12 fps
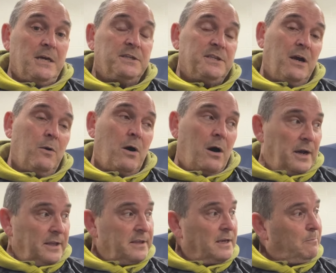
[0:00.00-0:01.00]
So I
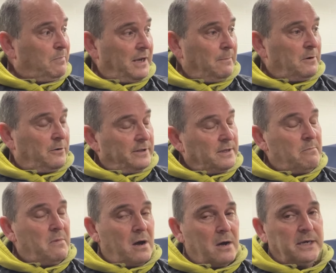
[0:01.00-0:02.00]
think people are in the
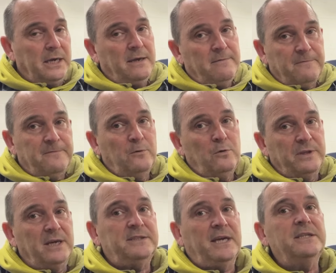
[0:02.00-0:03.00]
market for
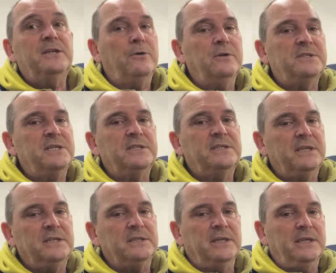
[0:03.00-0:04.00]
that Daytona
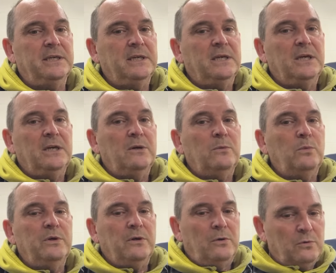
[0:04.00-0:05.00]
660
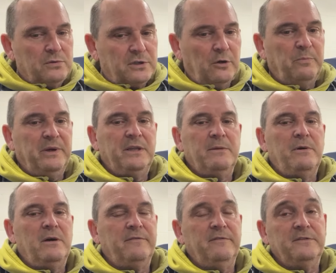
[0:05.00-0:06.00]
would also be in the
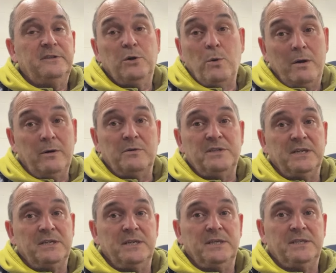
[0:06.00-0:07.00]
market with Tuono
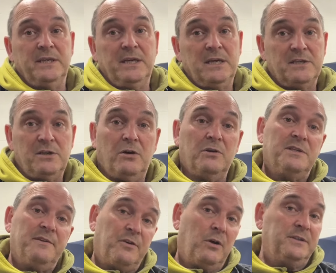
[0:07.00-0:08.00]
660, as long as
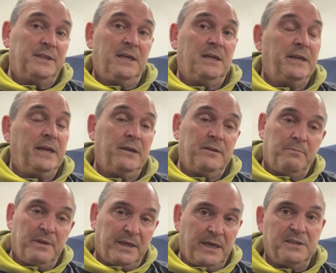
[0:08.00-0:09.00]
they've got a dealer near them,
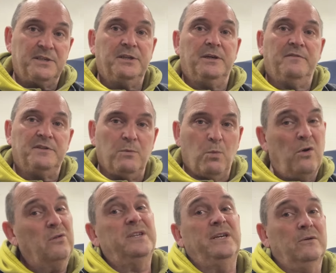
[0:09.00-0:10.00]
they get service and
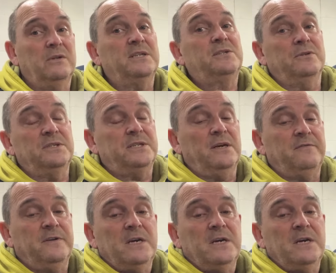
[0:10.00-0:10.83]
warranty and all that sort of stuff.